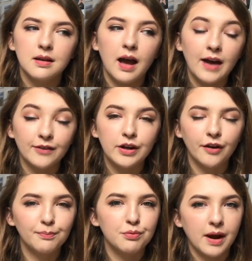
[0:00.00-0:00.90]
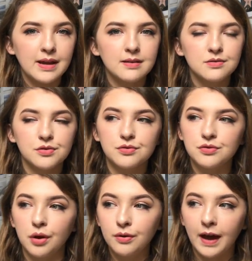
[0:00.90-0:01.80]
have enough breaks
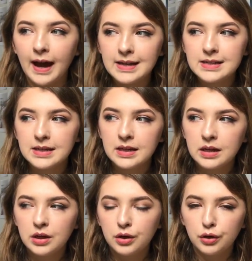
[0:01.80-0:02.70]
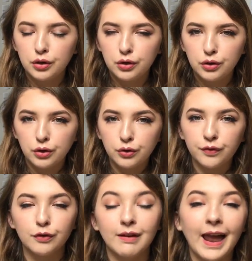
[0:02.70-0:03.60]
so that you
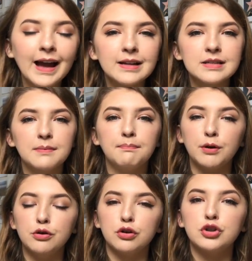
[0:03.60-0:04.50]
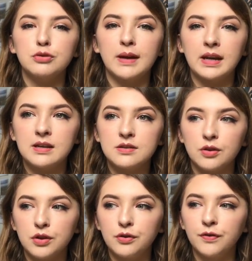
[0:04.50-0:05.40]
feel relaxed, but not too many so
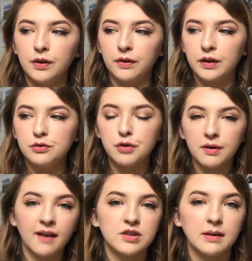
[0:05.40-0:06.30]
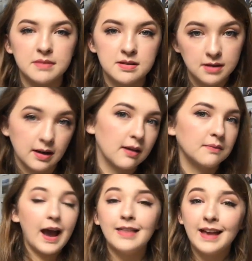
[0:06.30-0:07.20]
that you feel that you don't have time to study.
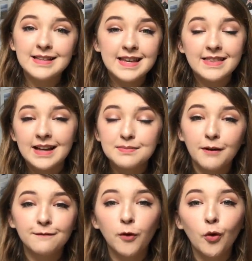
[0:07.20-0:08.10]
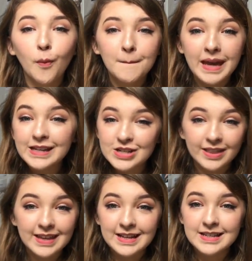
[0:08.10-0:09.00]
And that's it. That's my 4 major
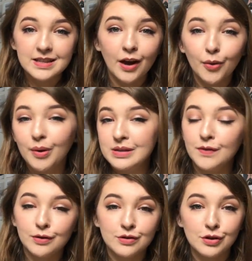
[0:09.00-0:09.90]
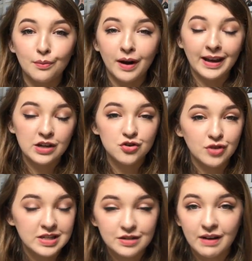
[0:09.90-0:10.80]
things that I always focus on when I get
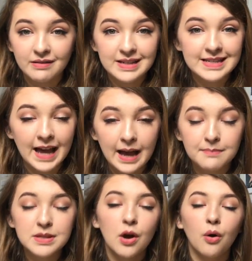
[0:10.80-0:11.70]
stressed around exams